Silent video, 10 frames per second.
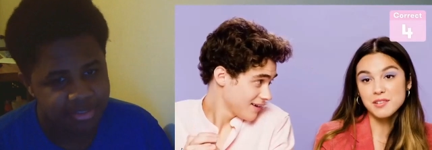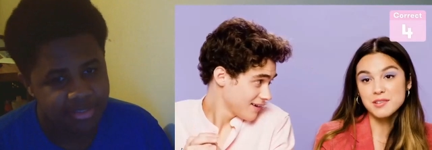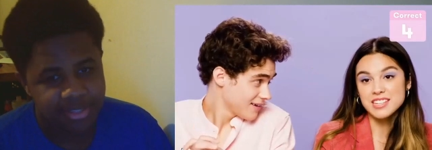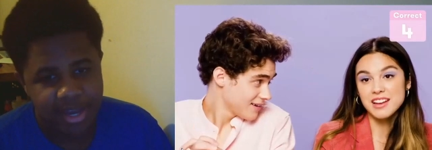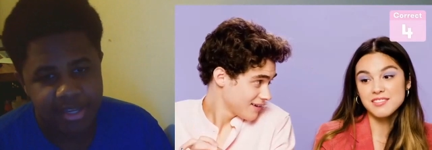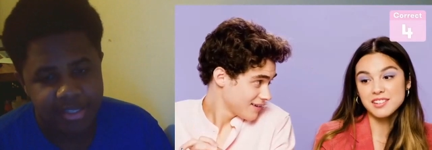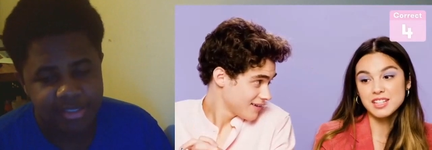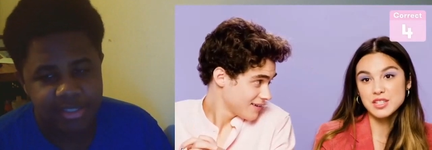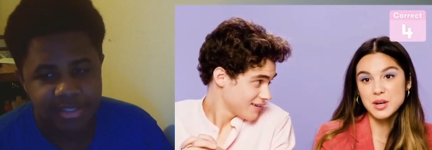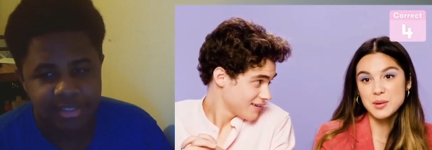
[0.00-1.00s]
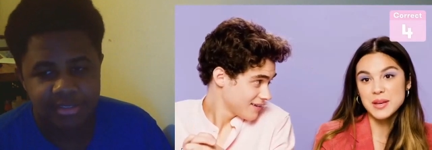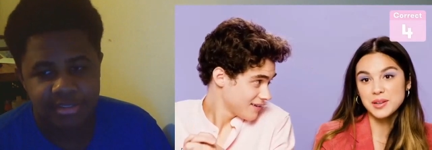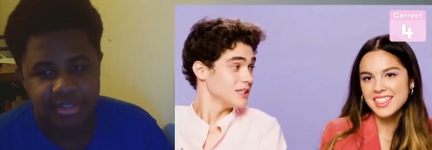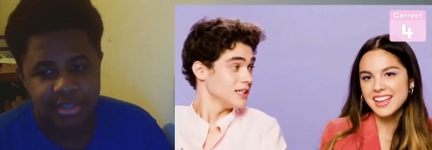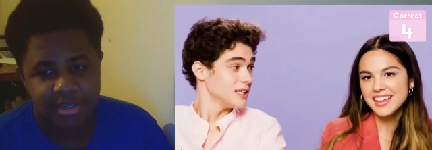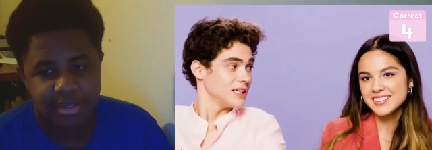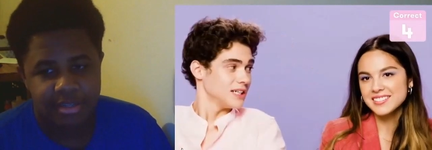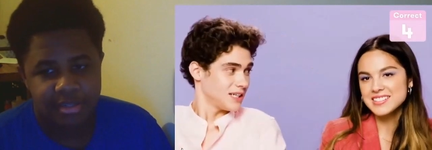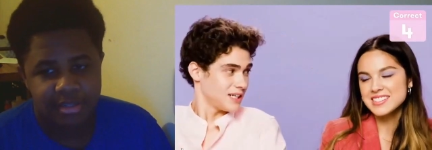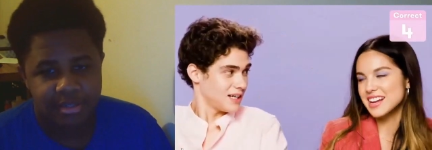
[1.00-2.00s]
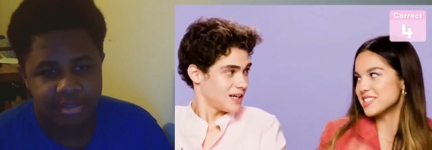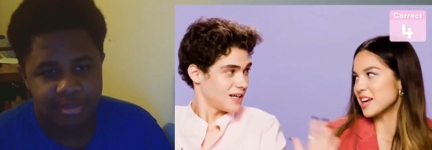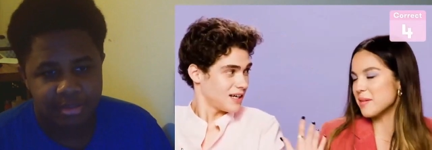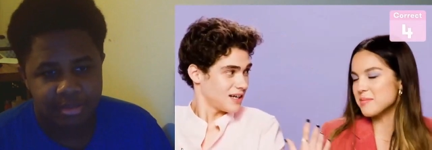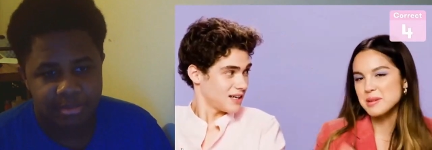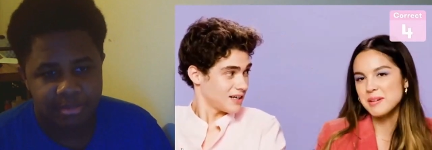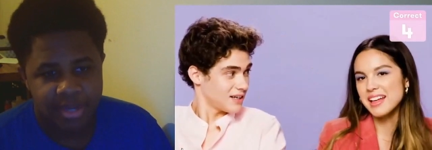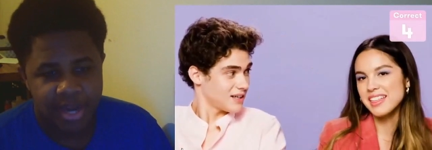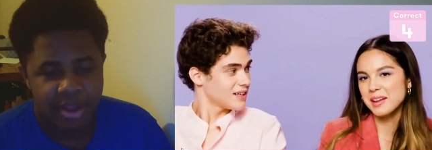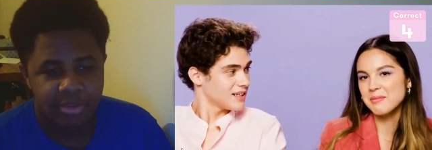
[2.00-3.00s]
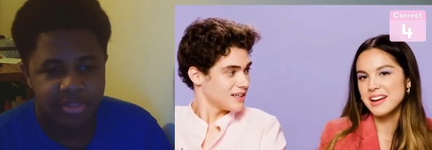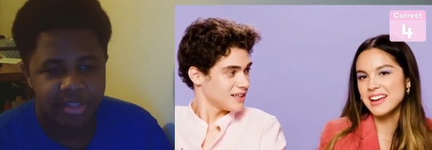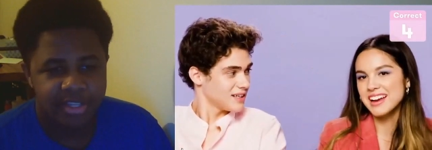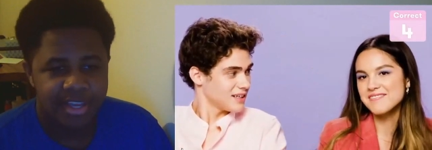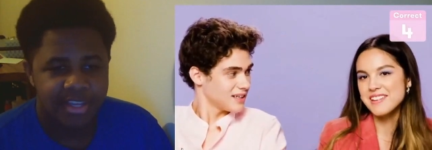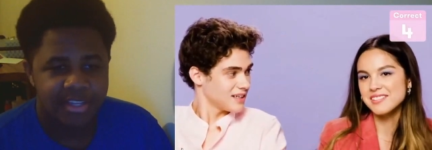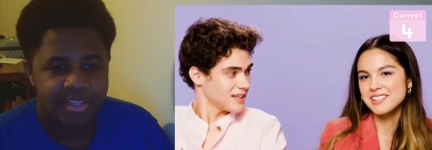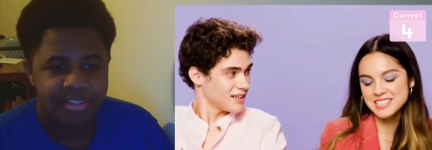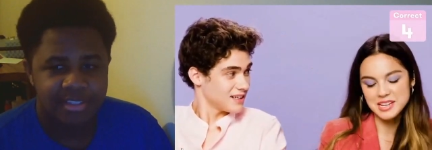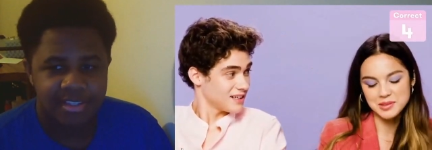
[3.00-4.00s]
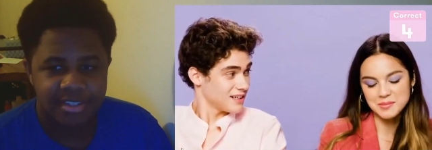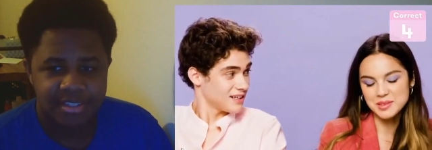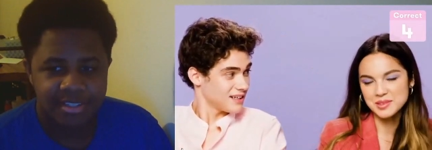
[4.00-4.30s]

Speaker 1: favorite the was definitely Sharpay. I think not to copy, but, but I, I think my think favorite is High School